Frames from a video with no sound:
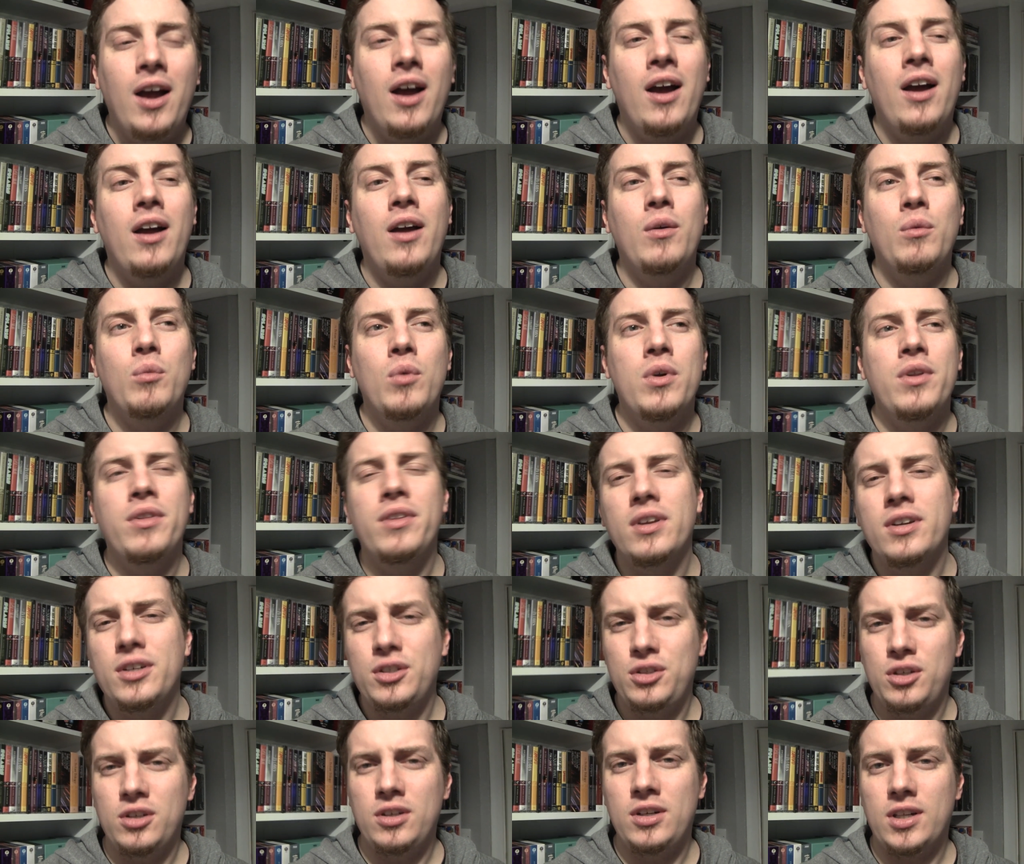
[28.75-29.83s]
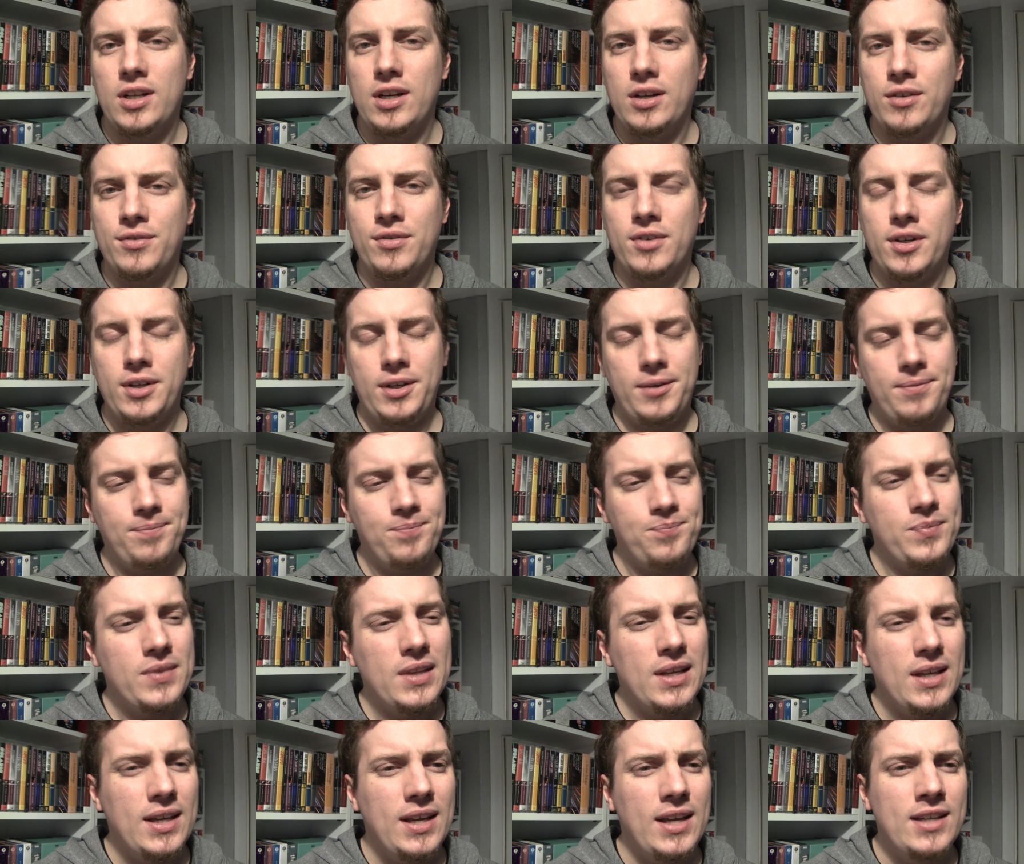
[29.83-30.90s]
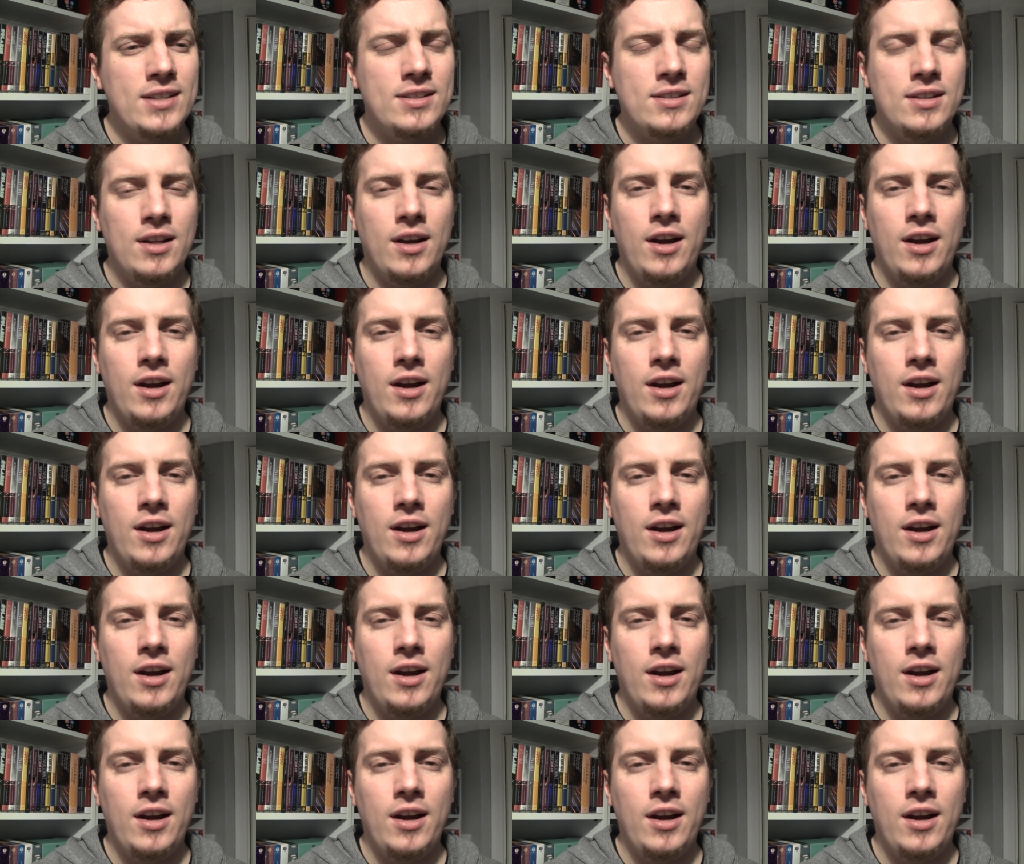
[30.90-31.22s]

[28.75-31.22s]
uh, one thing I should clarify is